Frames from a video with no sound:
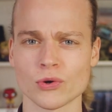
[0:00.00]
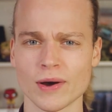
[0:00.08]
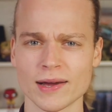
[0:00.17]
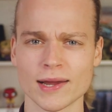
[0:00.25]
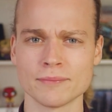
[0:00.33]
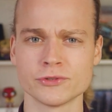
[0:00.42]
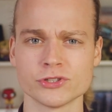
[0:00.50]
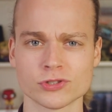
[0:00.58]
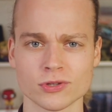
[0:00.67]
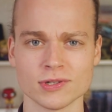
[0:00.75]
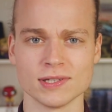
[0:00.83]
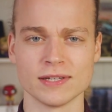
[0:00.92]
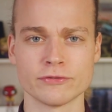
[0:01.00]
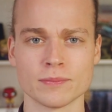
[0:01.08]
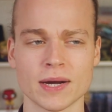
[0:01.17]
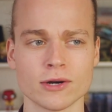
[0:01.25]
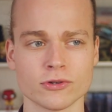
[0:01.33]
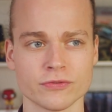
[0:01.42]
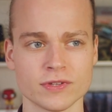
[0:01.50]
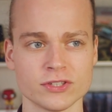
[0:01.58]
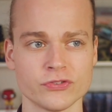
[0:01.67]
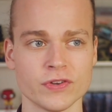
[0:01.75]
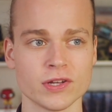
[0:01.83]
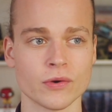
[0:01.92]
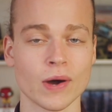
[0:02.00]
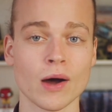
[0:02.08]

so I am just going to leave them out of this video.